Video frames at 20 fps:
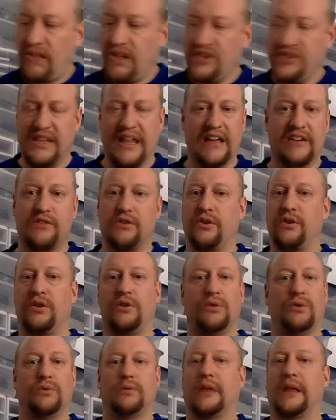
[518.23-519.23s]
So that could
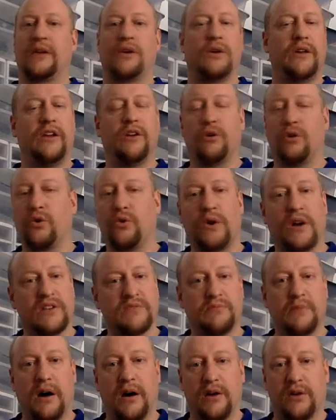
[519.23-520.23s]
include like Hero
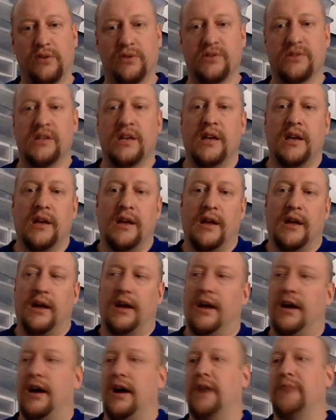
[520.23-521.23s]
Quest models,
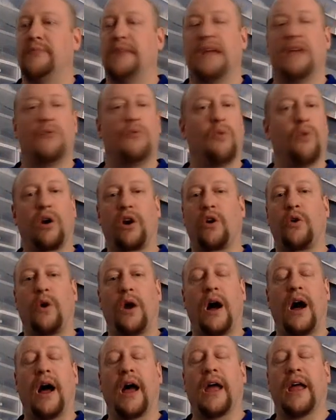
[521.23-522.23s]
and
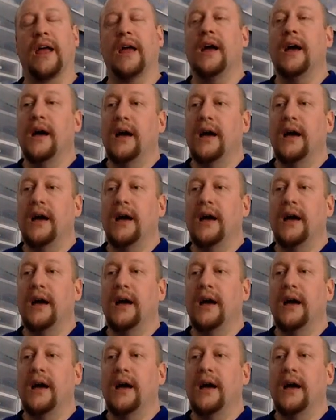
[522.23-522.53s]
Warcry,